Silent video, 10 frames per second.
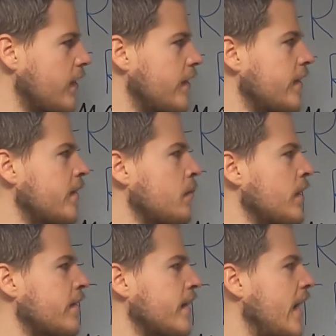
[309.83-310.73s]
this is
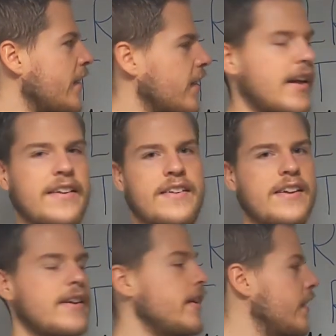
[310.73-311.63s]
pretty standard, and
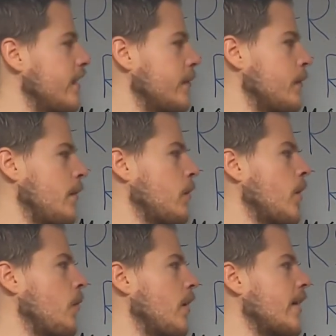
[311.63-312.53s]
if I would
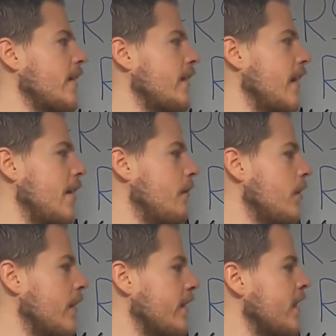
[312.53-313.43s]
only get 11
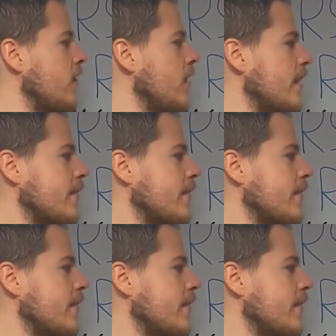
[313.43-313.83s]
right here,